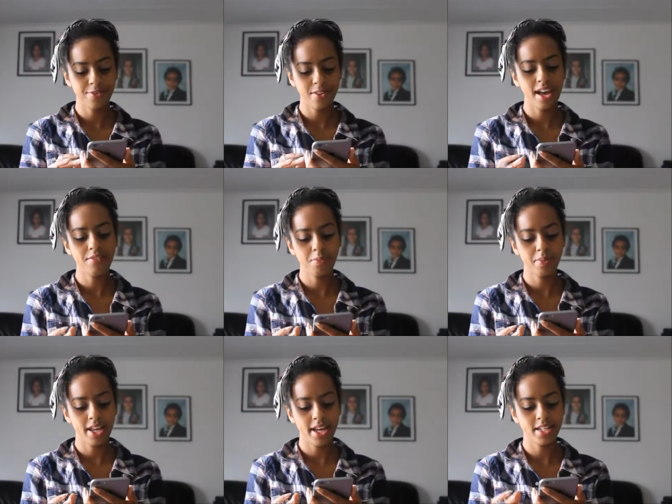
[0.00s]
If you ever
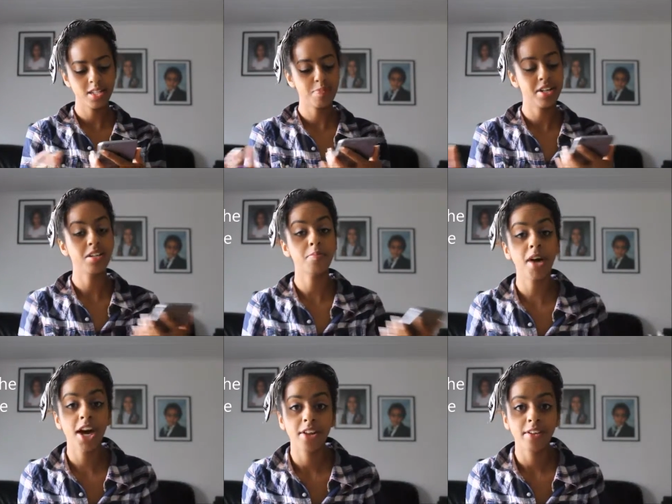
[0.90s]
played Spin the
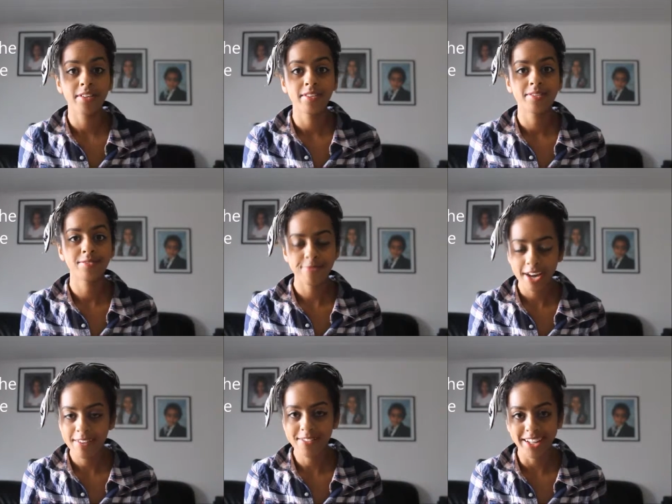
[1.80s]
Bottle,
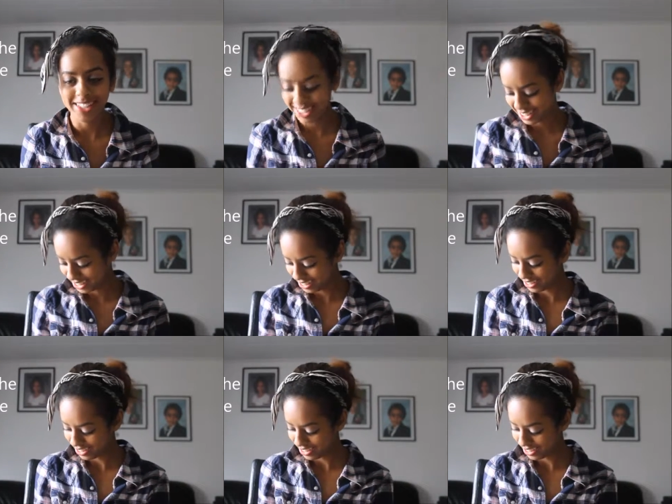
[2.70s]
five dollars.